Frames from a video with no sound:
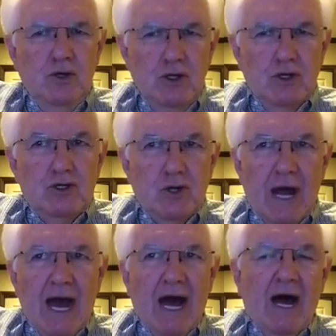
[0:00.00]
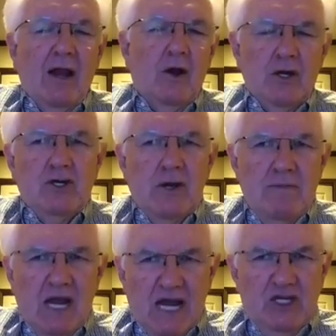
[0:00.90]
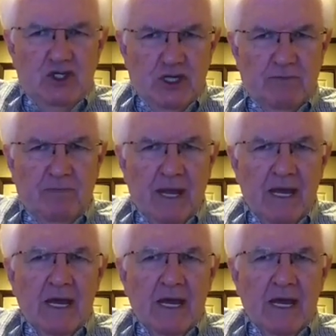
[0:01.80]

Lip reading: your trial or tribulation.